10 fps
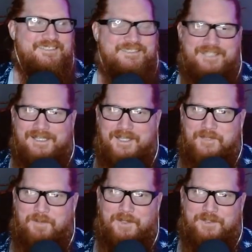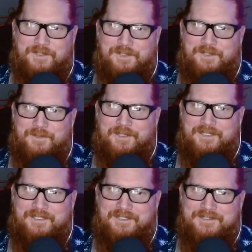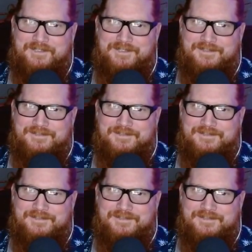Because there's not a lot of partying going on in this